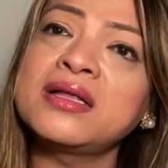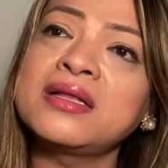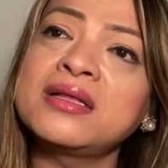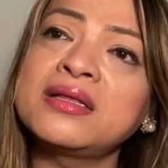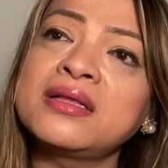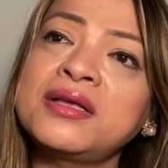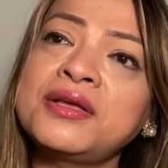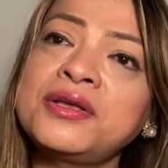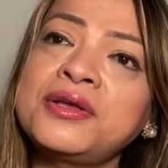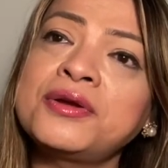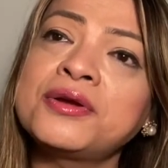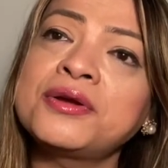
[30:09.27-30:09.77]

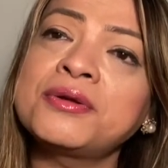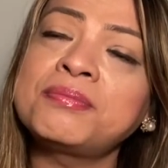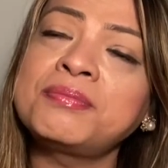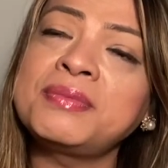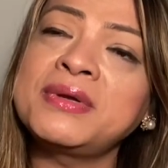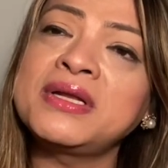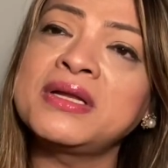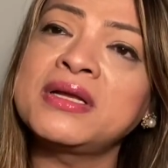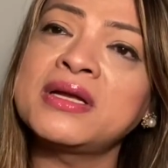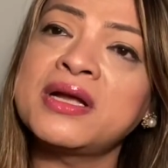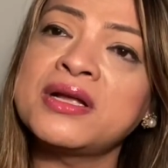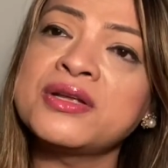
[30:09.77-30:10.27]
the
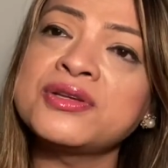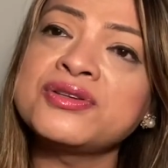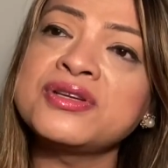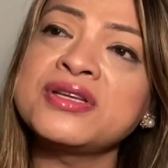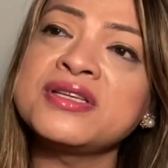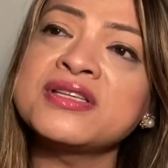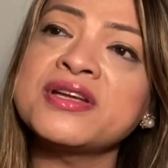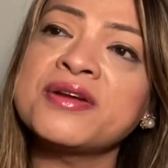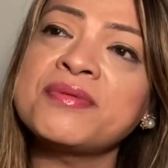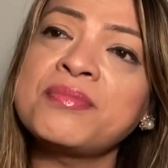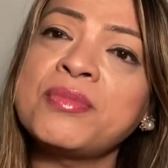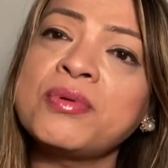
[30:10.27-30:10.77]
European
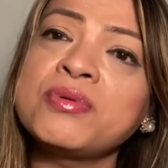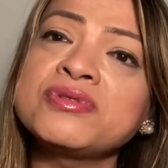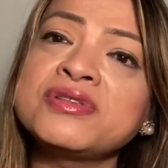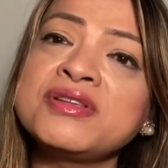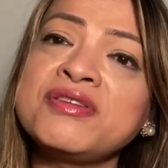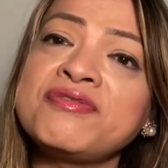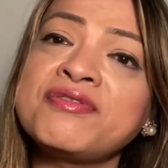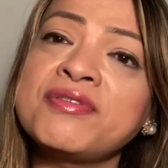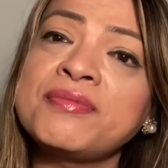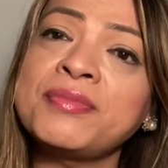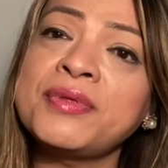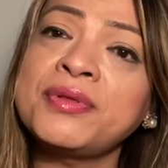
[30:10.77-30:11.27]
countries are mostly
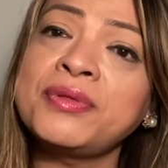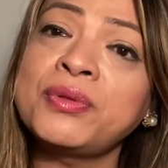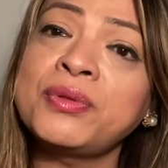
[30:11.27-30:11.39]
from the